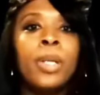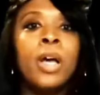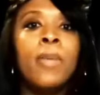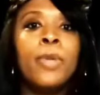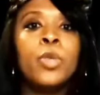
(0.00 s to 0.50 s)

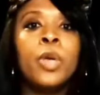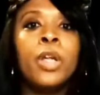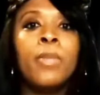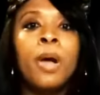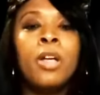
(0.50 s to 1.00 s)
blood
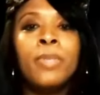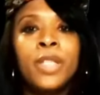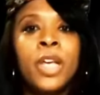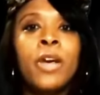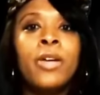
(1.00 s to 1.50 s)
between the
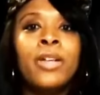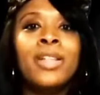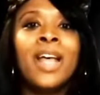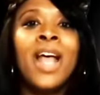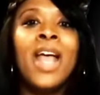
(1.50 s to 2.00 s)

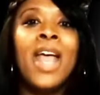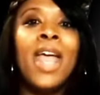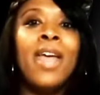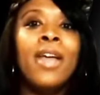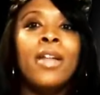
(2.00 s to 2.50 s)
parliamentarians
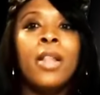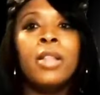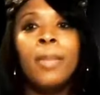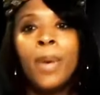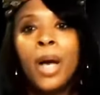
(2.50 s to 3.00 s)
and the